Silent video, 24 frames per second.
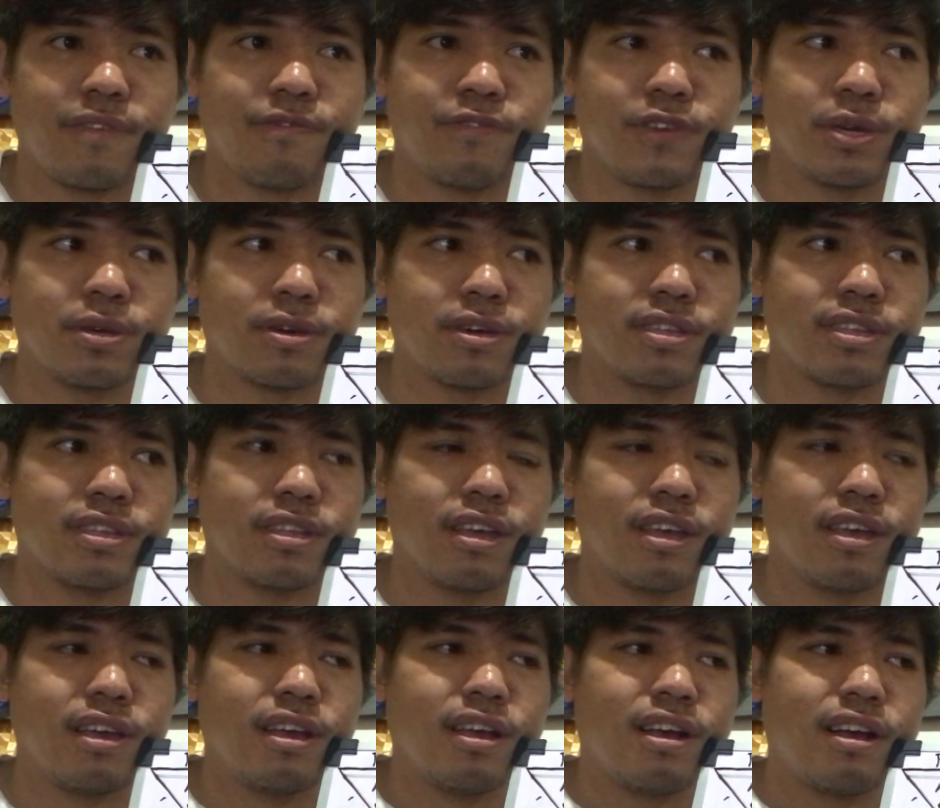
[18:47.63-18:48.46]
If you can
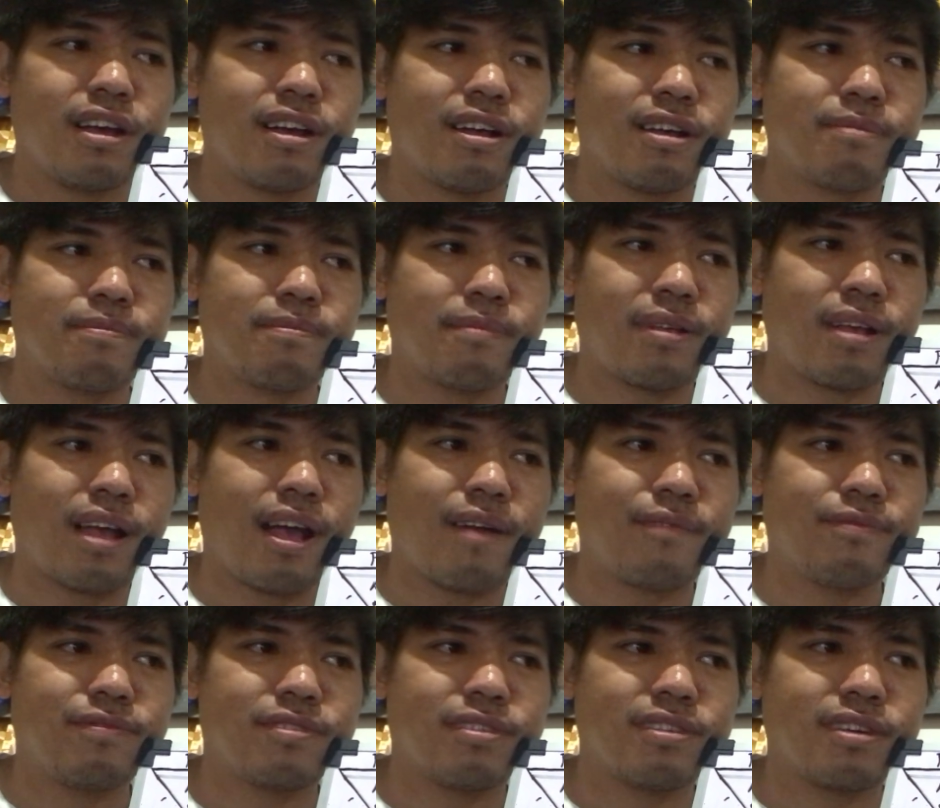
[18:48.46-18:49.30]

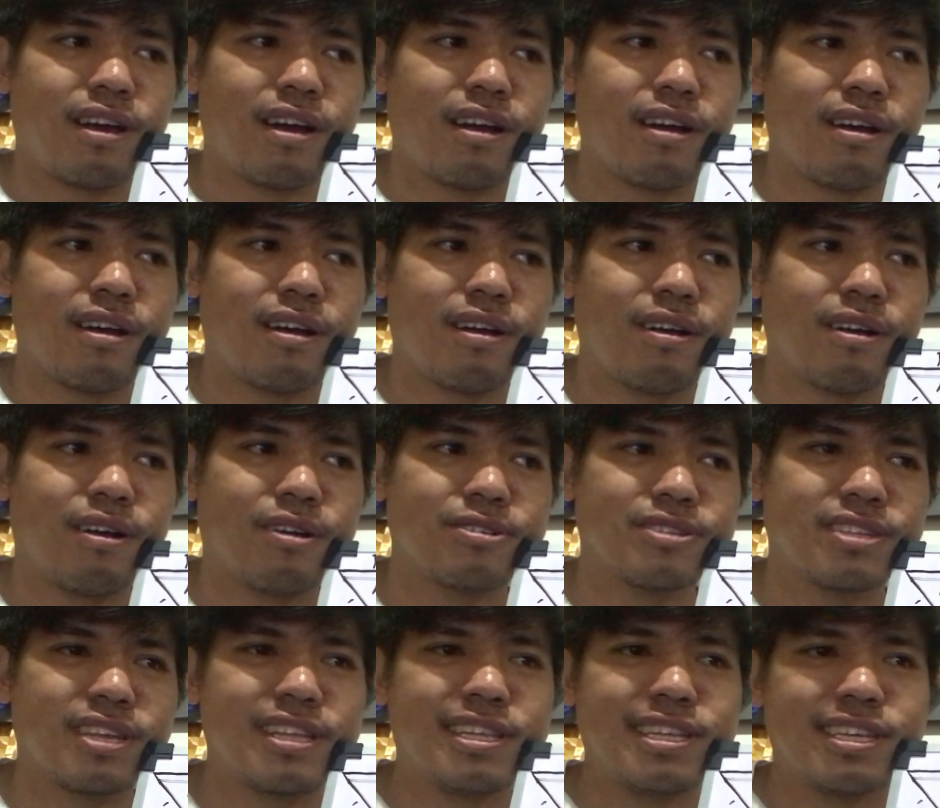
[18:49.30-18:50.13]
have
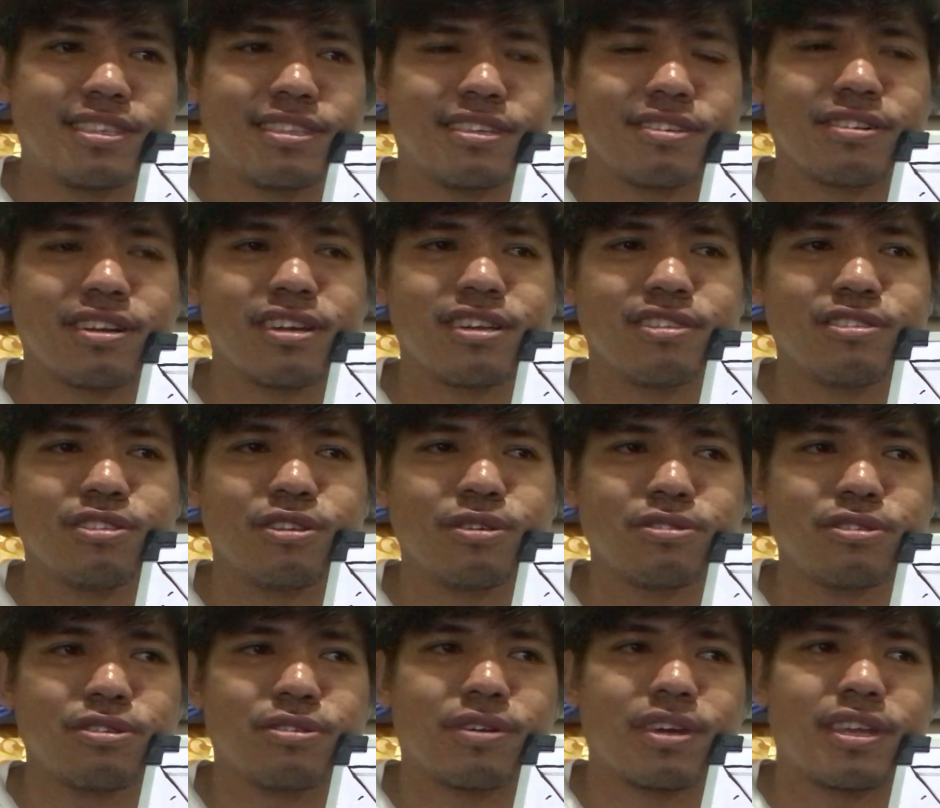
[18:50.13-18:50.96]
on a literal
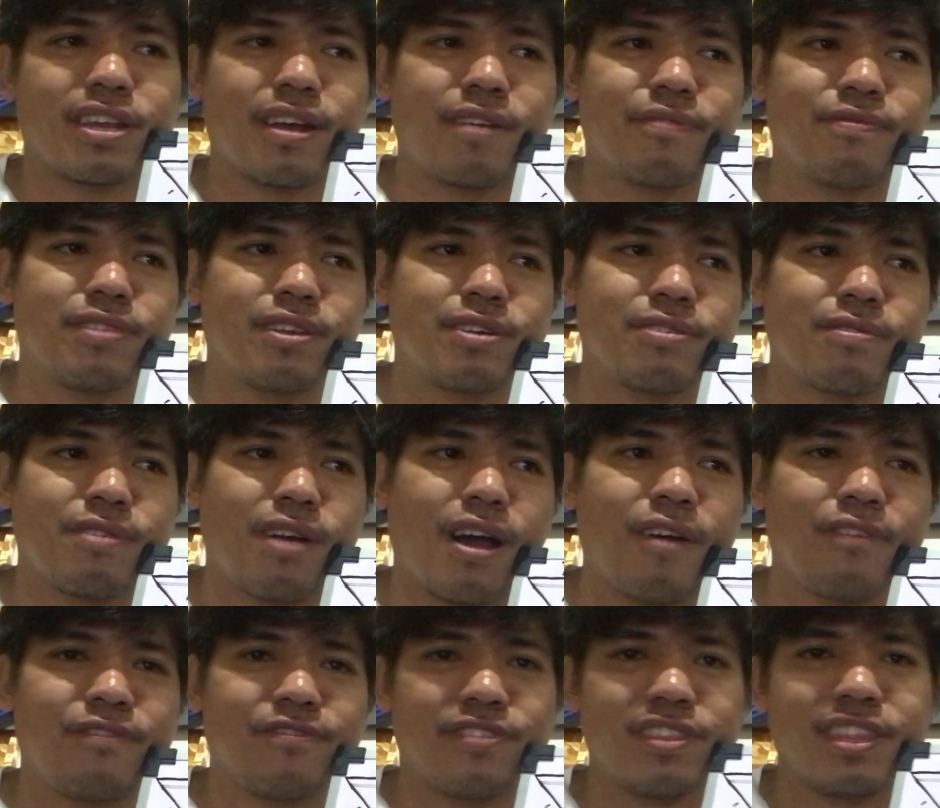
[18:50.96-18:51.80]
note, you can have the
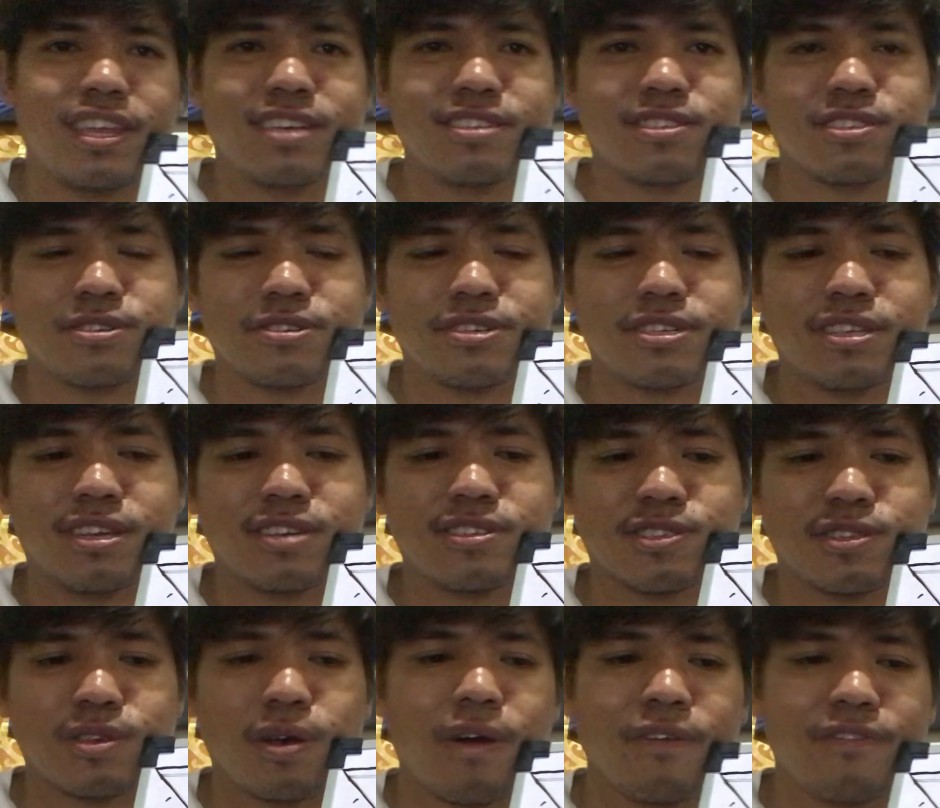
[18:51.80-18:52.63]
roughness or the
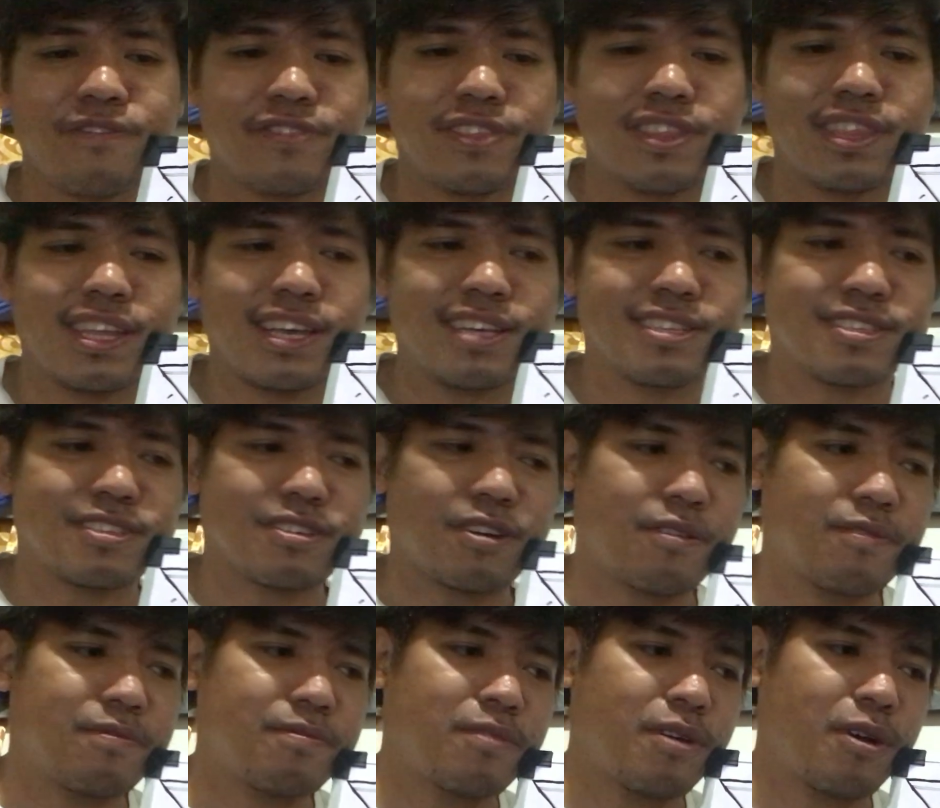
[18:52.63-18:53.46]
softness
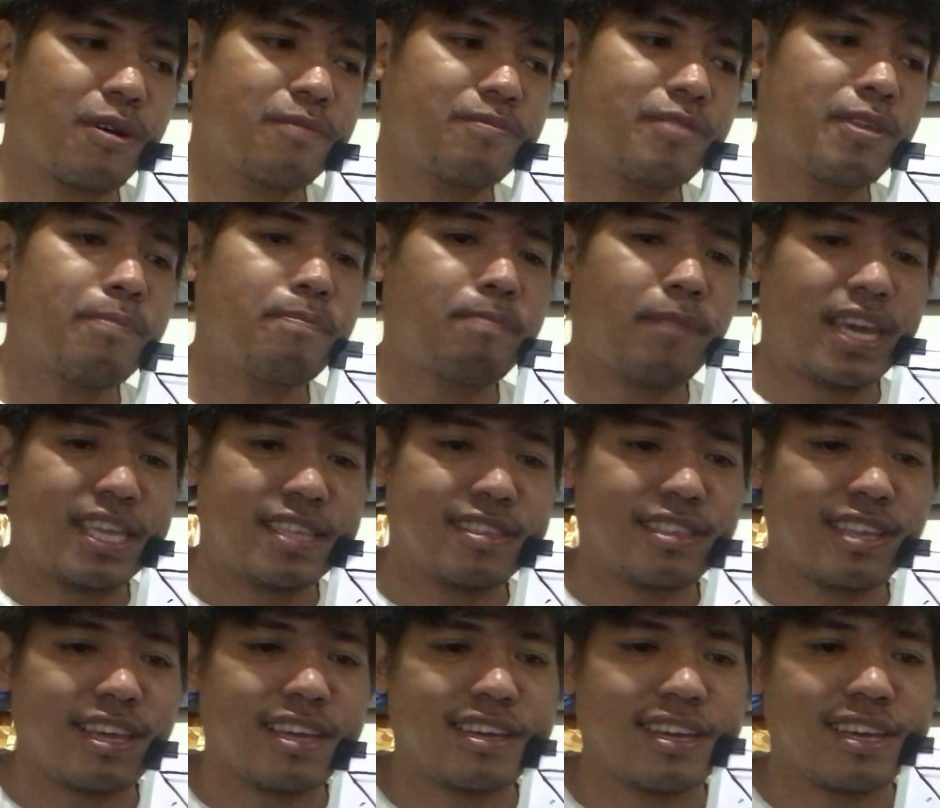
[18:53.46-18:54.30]
of the
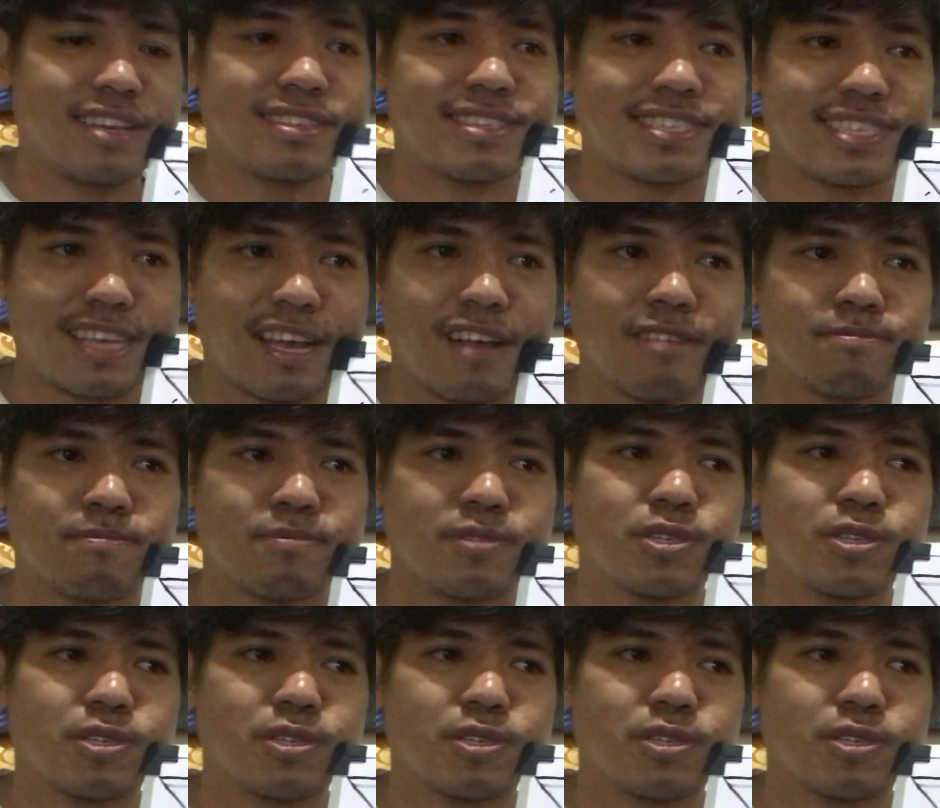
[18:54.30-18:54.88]
painting itself.